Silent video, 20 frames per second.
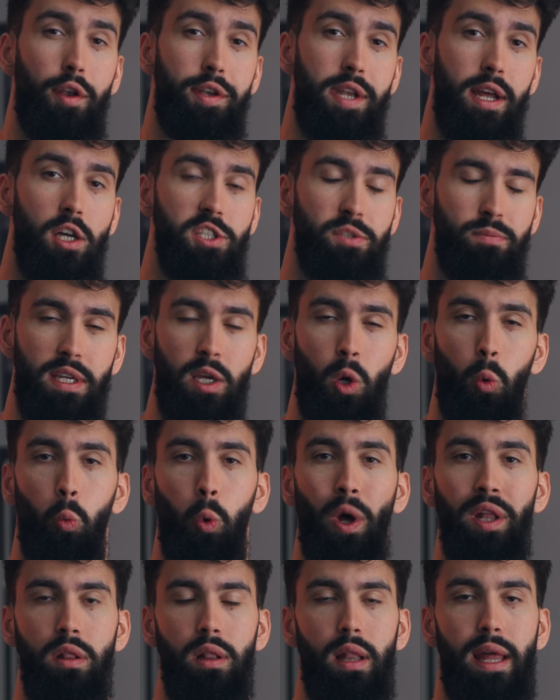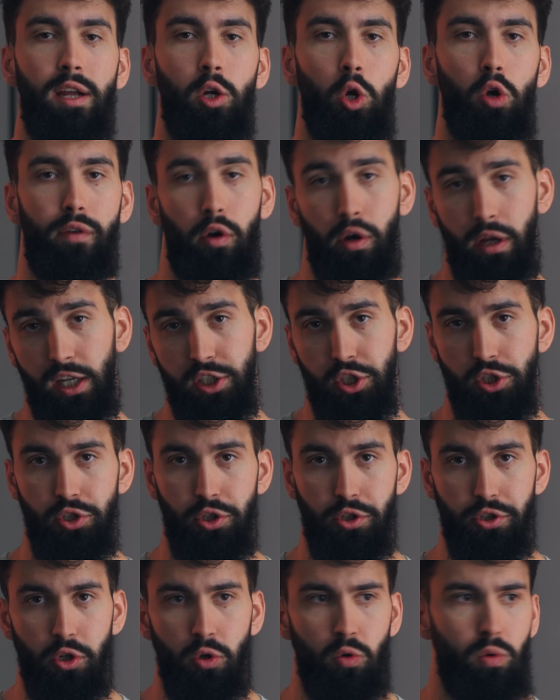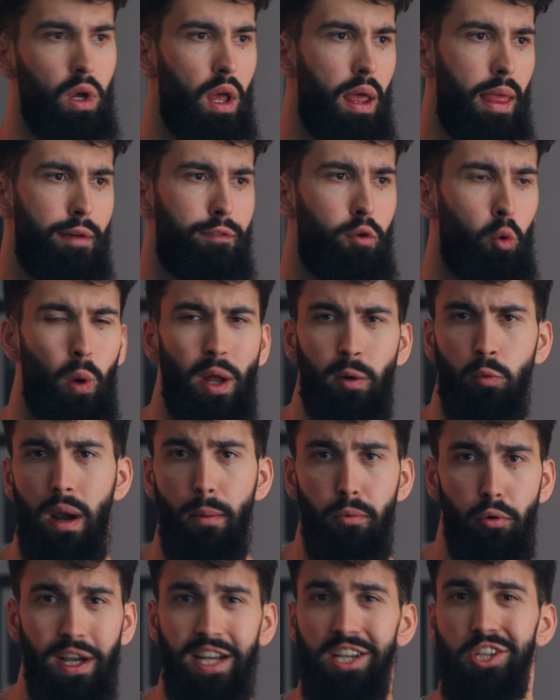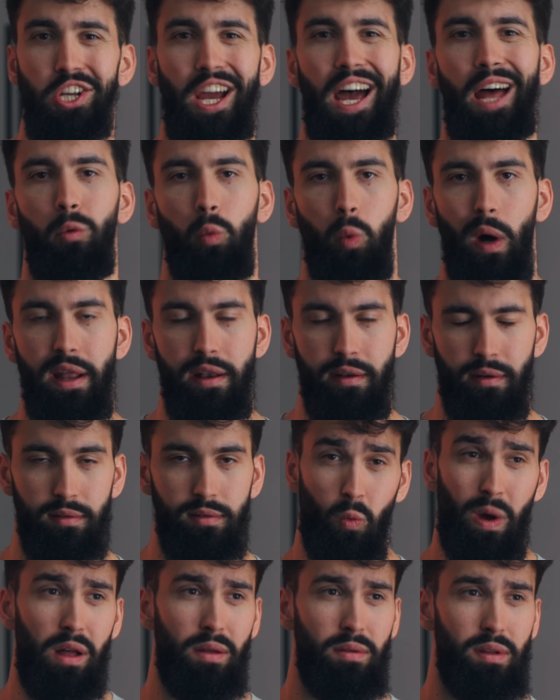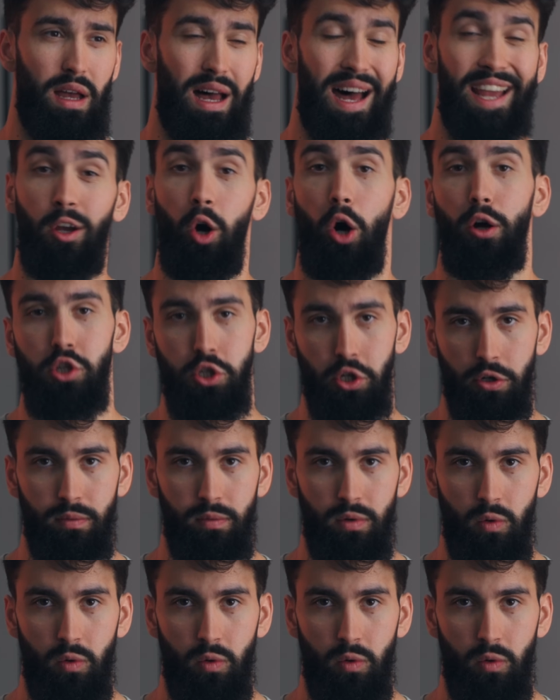that tells me what leg curl variation to do for what rep range and when? Well, I got you.